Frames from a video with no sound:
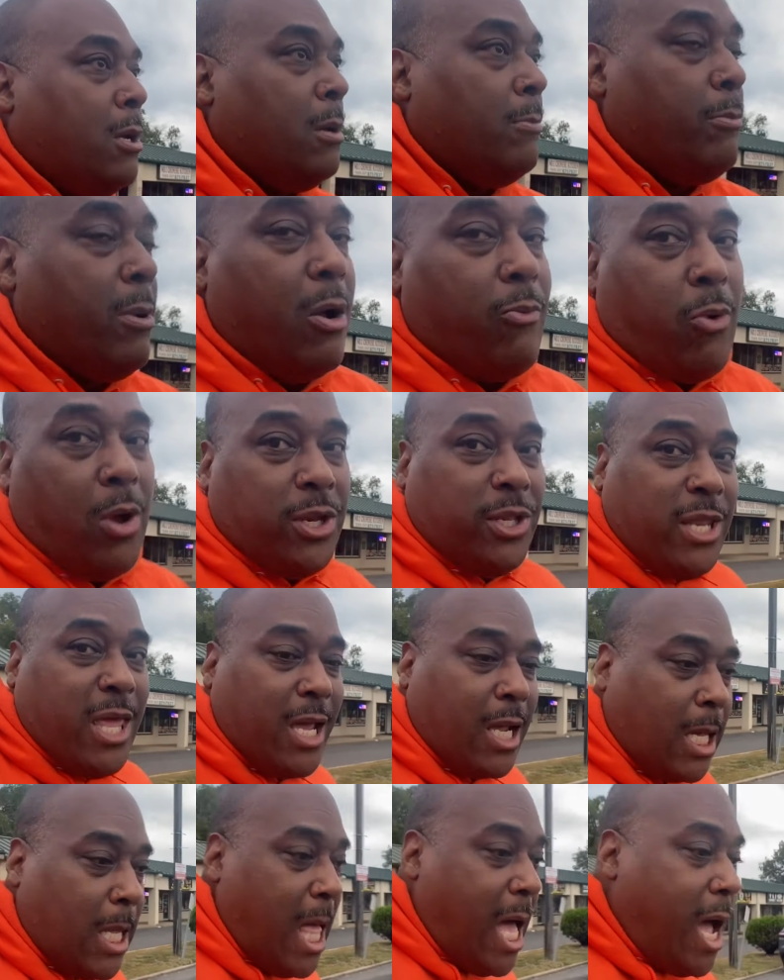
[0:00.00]
by running
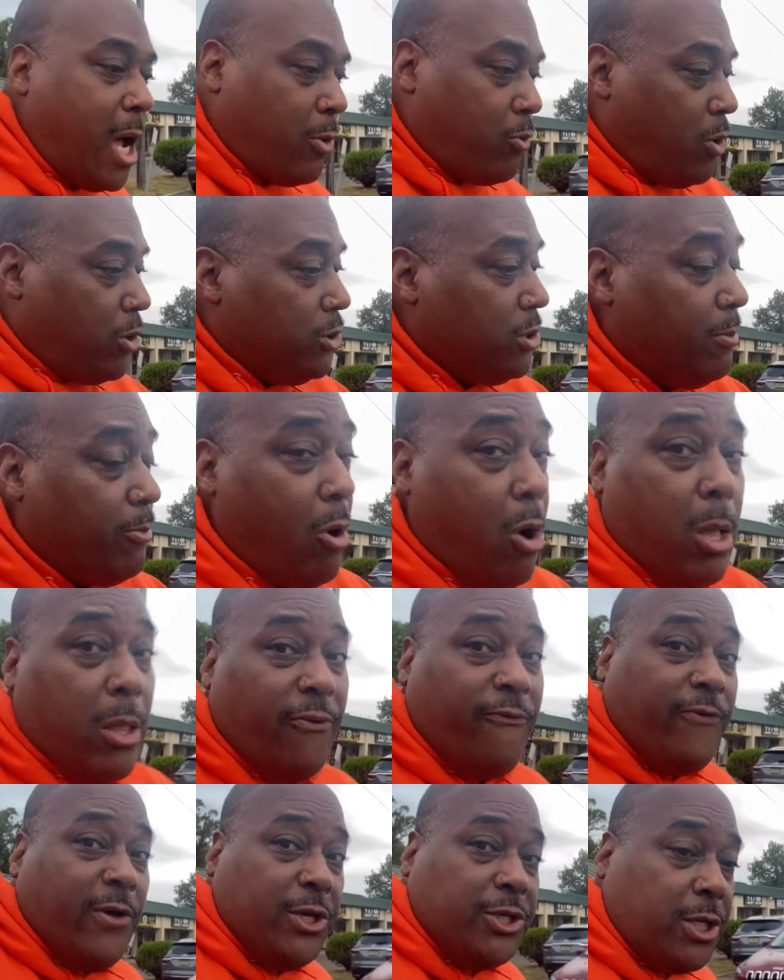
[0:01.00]
that clock, running the ball
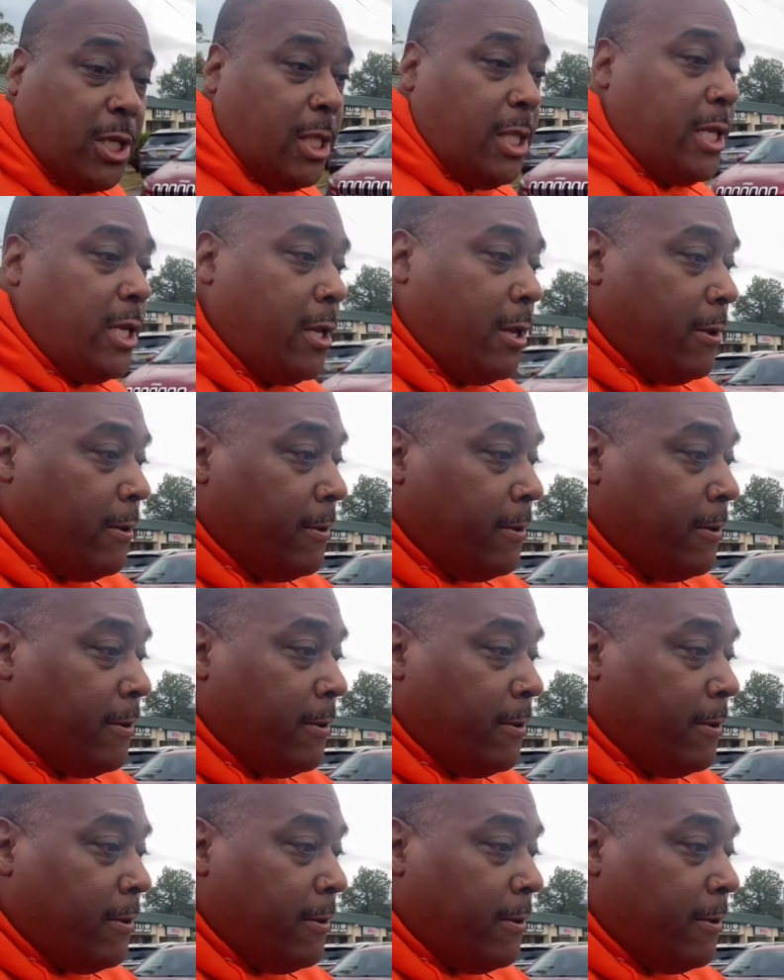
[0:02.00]
efficiently,